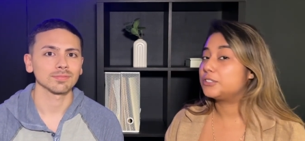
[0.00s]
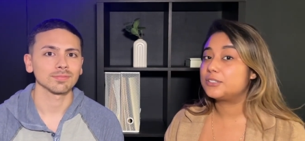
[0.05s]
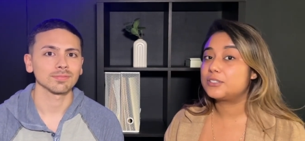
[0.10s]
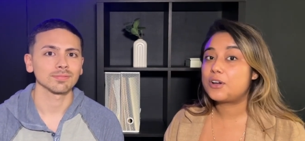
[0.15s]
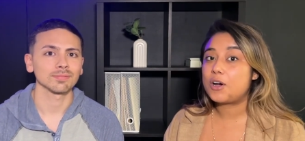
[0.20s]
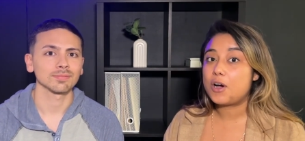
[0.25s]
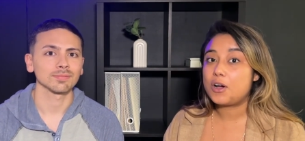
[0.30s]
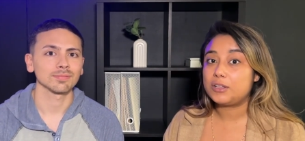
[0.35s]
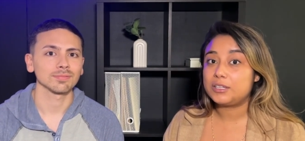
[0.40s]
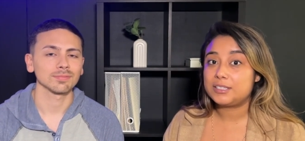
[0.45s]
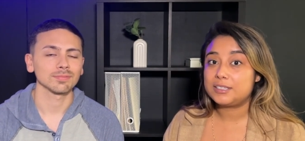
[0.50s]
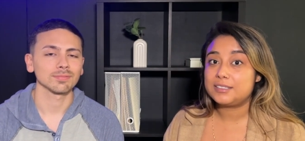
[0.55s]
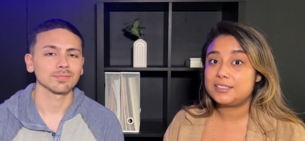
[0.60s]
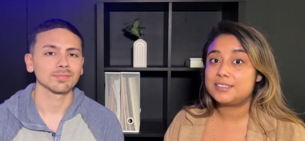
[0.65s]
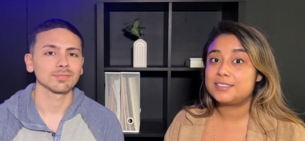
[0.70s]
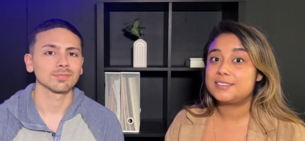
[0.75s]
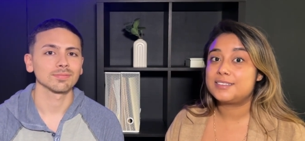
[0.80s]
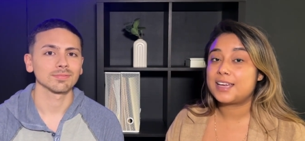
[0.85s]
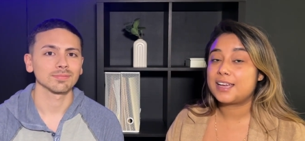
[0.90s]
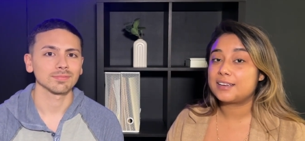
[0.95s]
Speaker 1: just call
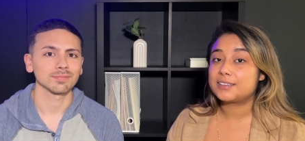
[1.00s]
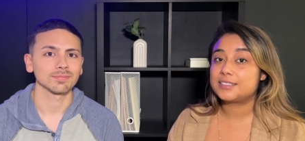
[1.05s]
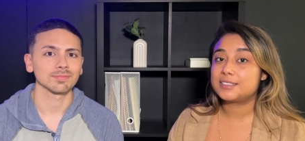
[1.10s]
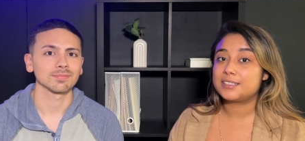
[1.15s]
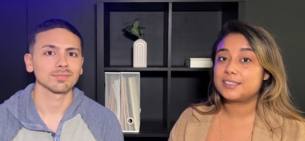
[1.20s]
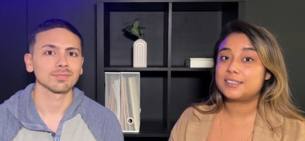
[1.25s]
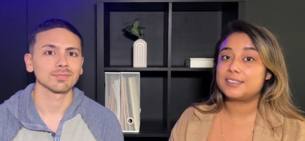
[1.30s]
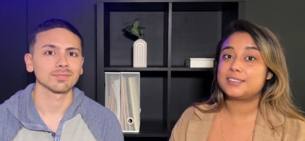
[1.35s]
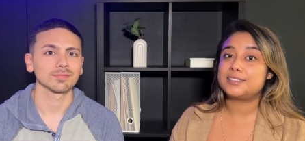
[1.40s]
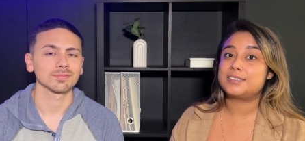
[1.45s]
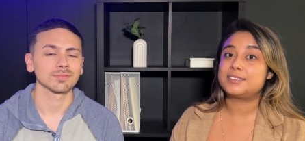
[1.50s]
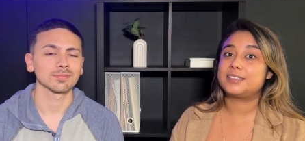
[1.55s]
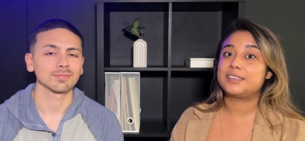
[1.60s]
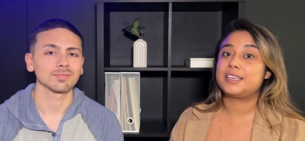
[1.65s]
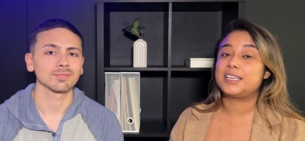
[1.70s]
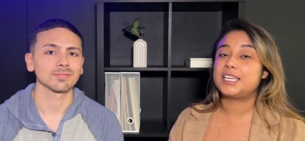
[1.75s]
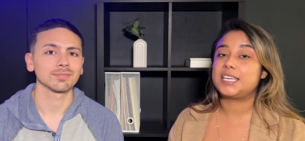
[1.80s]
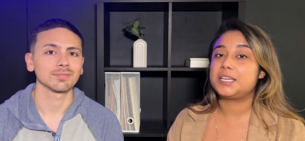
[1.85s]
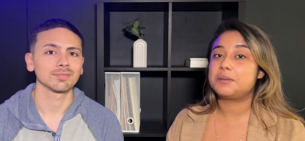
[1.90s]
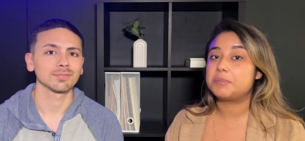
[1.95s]
us, text us,
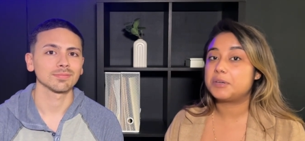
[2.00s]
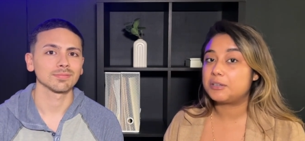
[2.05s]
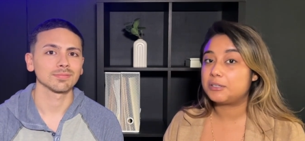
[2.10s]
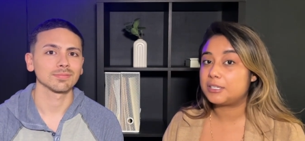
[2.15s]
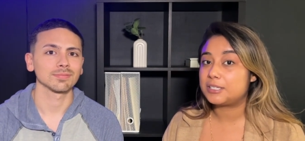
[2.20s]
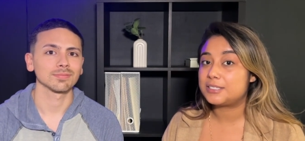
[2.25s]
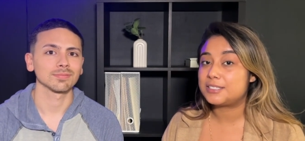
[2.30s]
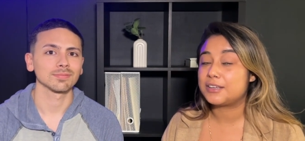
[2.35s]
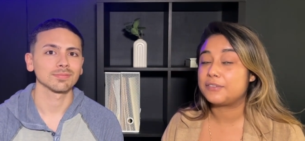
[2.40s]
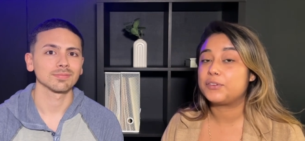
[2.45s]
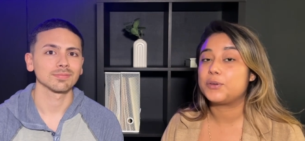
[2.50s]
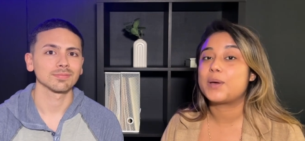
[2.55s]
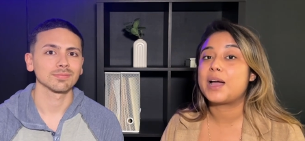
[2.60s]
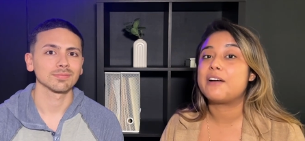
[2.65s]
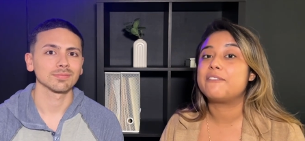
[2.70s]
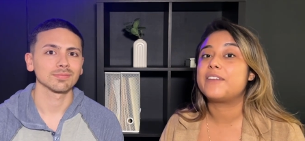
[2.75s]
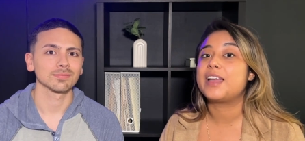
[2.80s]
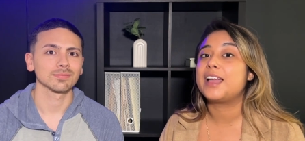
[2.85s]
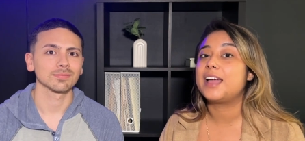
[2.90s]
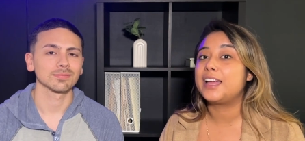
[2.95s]
email us if you
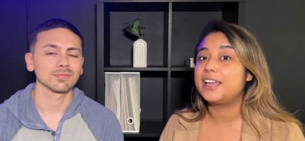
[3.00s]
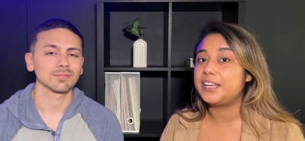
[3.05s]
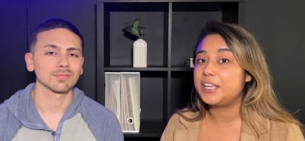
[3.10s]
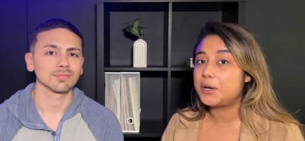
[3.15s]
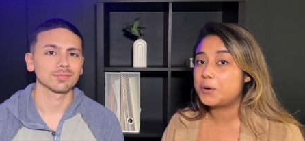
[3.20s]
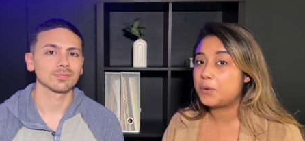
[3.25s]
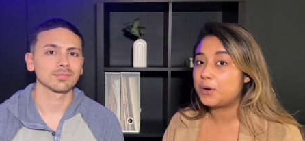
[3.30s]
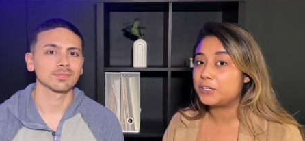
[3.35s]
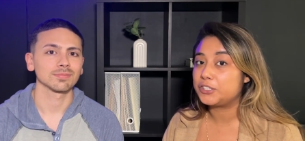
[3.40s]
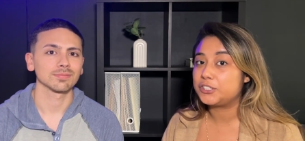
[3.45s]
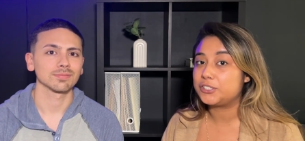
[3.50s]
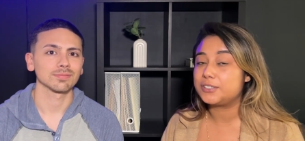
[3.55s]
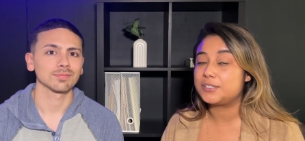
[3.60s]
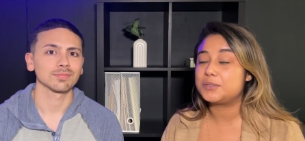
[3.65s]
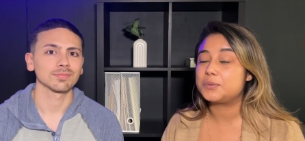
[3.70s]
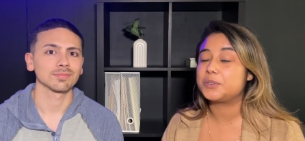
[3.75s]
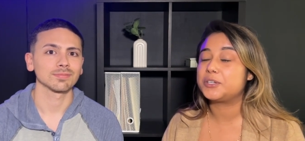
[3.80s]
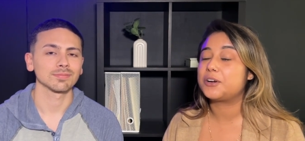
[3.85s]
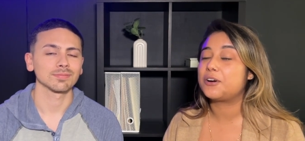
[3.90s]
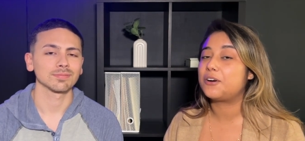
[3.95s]
have any
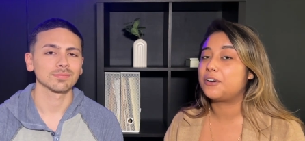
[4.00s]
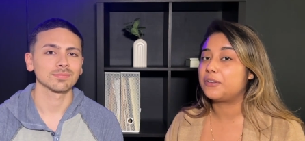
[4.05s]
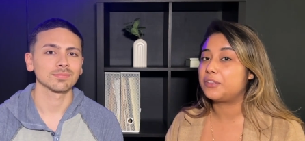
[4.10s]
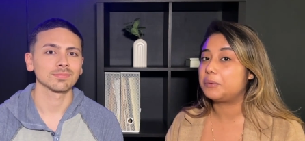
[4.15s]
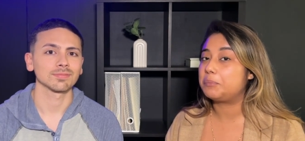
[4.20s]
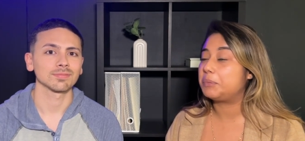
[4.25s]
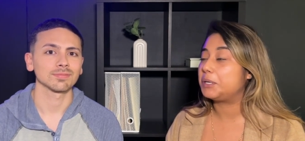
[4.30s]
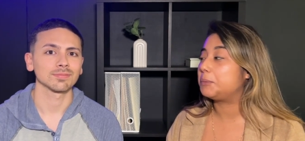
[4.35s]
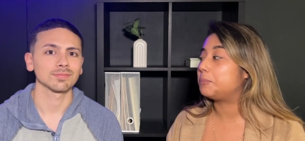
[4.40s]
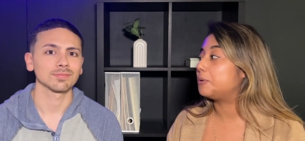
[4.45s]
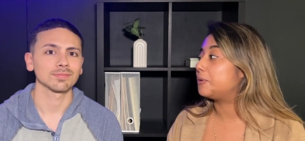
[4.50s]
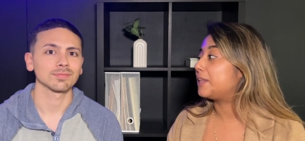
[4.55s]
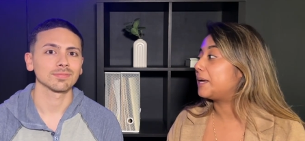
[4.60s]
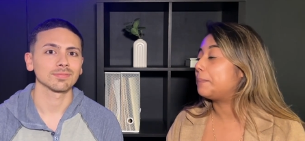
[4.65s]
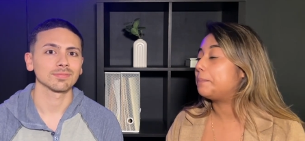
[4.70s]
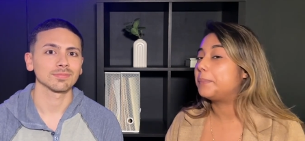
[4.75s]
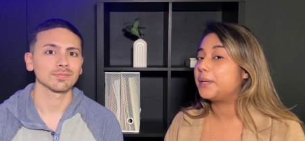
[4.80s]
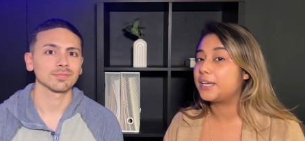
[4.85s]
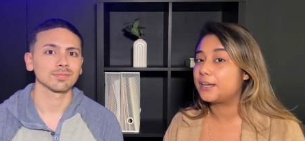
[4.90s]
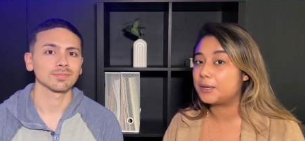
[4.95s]
questions. We are the people
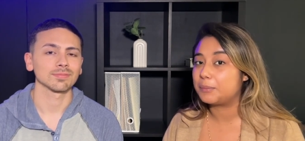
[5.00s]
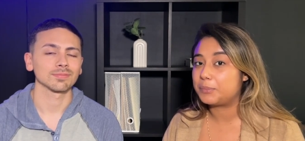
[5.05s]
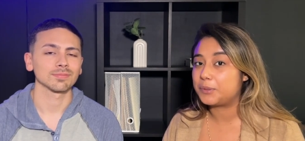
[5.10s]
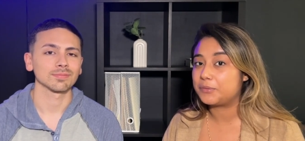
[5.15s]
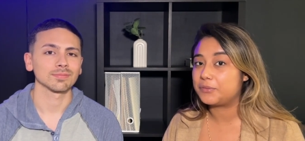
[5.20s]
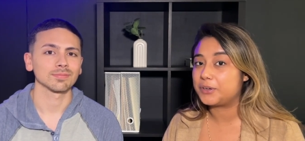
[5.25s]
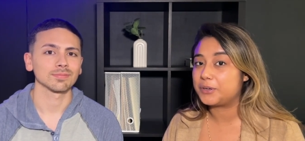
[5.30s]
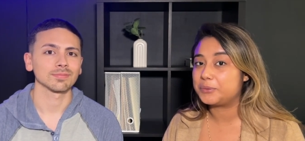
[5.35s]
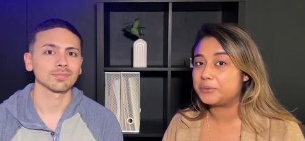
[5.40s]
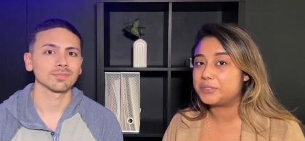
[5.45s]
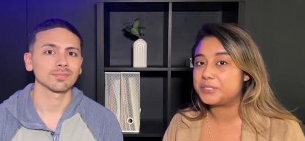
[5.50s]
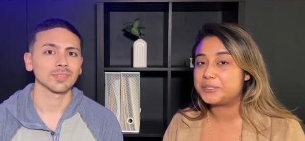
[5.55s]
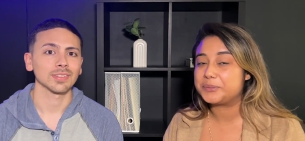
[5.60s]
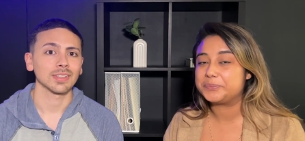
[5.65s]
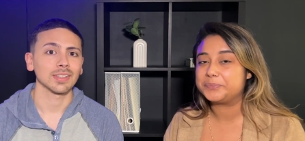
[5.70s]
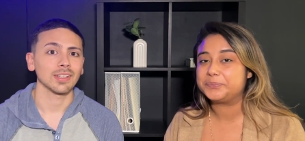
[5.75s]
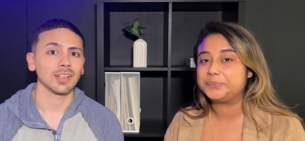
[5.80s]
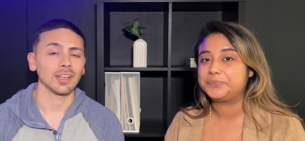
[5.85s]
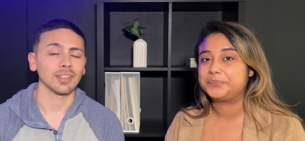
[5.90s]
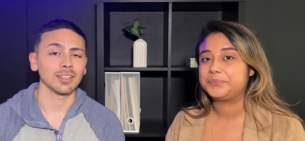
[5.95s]
that pick up the phones.
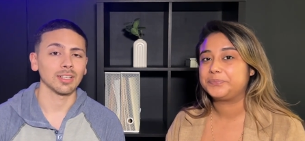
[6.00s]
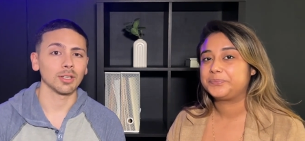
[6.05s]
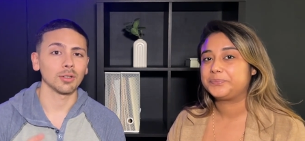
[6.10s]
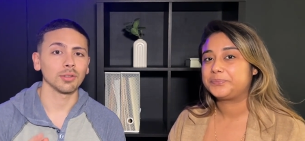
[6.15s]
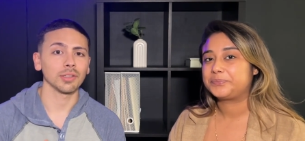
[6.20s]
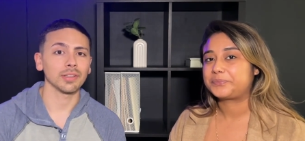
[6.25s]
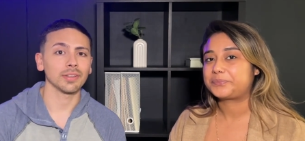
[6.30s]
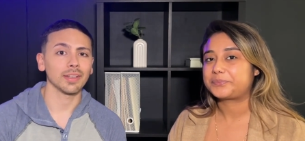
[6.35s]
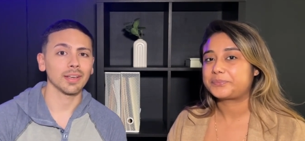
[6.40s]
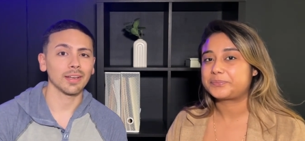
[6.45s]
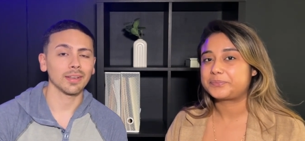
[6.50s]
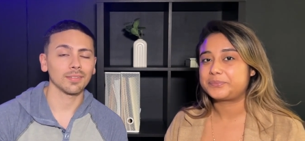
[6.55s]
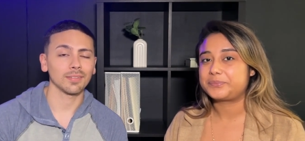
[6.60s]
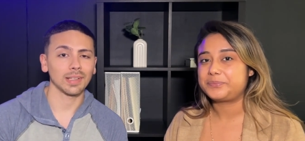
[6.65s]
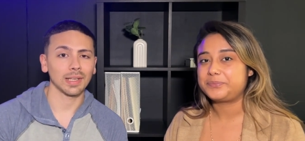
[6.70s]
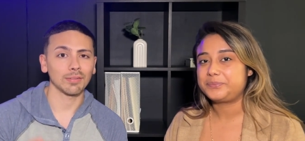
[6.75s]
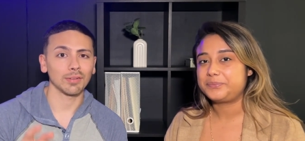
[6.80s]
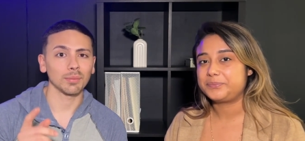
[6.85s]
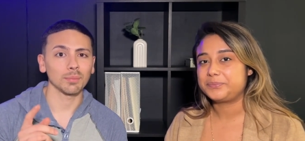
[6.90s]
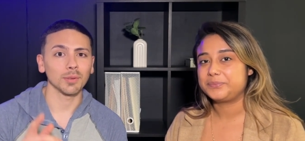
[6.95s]
Speaker 2: And not only
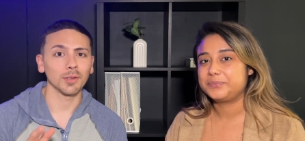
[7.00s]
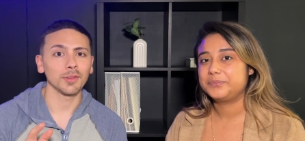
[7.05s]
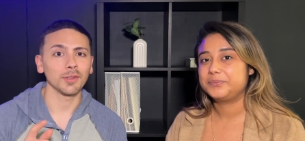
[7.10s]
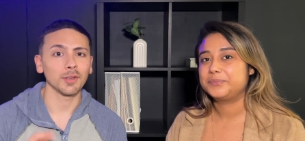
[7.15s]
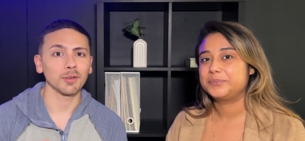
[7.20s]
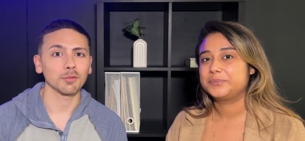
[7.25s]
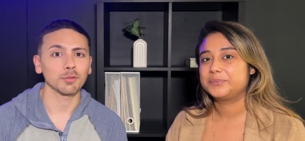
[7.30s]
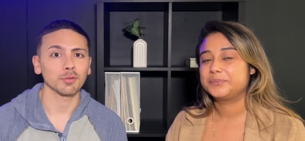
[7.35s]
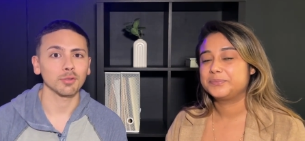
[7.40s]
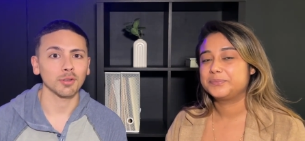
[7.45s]
that, every Monday and